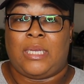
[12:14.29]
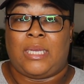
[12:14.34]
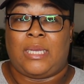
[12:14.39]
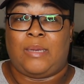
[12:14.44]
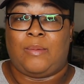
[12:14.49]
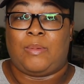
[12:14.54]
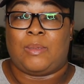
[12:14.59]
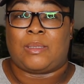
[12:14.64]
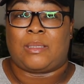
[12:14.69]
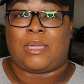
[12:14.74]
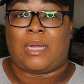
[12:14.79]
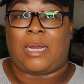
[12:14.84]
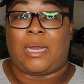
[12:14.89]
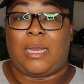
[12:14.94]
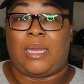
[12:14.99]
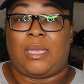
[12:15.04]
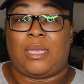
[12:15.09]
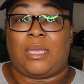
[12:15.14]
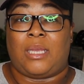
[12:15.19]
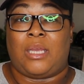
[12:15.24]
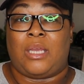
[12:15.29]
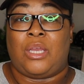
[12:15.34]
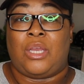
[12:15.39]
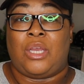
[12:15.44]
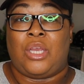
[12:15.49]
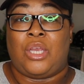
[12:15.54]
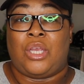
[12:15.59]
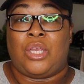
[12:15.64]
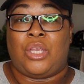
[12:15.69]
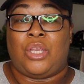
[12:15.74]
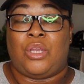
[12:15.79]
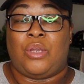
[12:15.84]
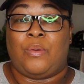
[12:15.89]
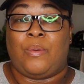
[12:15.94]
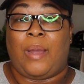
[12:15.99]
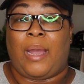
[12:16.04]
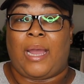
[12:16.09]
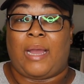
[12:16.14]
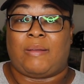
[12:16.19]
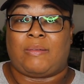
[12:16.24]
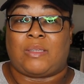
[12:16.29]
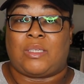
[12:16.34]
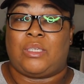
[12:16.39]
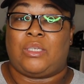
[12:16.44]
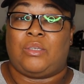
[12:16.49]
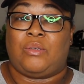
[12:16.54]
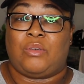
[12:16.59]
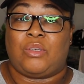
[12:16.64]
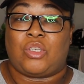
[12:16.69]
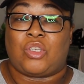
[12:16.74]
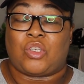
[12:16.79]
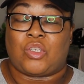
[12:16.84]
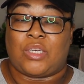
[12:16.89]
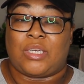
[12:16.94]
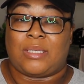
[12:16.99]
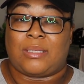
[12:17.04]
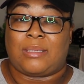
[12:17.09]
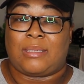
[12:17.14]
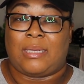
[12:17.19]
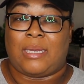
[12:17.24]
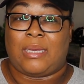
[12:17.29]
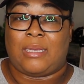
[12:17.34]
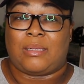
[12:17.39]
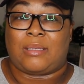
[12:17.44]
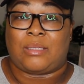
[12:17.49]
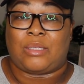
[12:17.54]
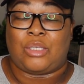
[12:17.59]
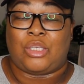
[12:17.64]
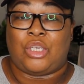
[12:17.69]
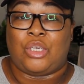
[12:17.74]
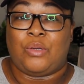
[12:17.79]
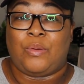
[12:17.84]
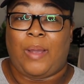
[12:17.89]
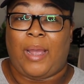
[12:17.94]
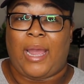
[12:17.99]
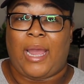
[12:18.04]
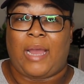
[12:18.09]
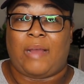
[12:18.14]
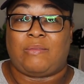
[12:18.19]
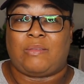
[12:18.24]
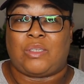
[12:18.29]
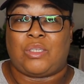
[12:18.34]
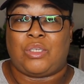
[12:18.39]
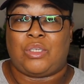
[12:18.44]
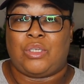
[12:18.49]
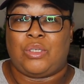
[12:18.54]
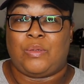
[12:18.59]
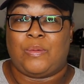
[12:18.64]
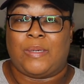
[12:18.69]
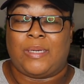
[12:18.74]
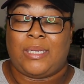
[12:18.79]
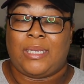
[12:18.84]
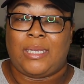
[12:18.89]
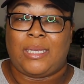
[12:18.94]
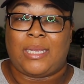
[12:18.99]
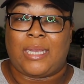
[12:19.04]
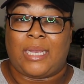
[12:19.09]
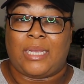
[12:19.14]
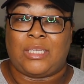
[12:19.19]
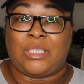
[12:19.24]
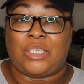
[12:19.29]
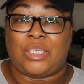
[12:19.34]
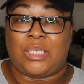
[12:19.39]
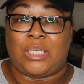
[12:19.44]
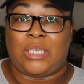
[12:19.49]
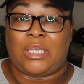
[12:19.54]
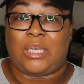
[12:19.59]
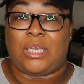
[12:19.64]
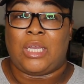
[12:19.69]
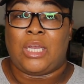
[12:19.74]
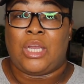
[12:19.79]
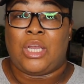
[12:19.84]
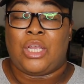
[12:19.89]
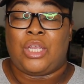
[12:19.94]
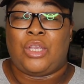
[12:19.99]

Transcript: He was like, you have to do a stress test. You have to do an EKG.